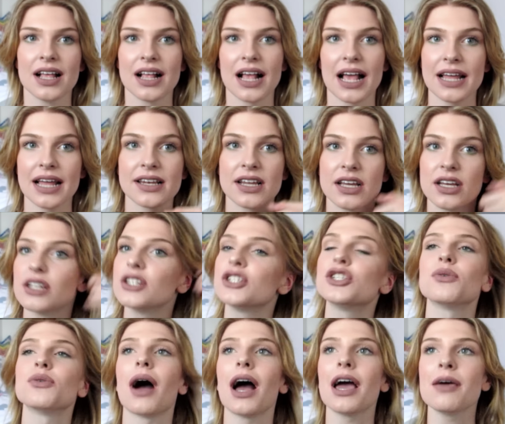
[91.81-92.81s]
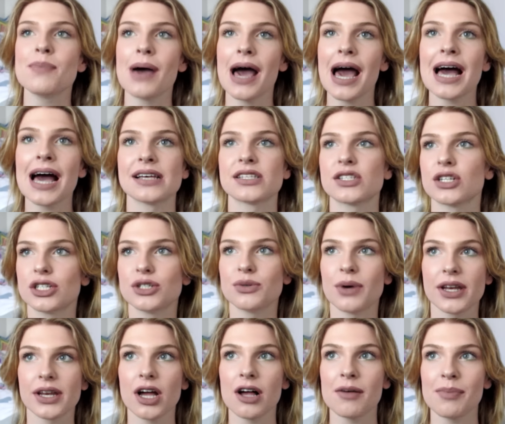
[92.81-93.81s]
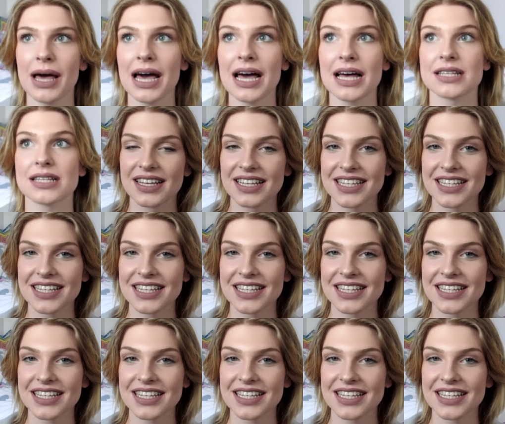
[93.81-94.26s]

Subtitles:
And do I pass or do I not pass?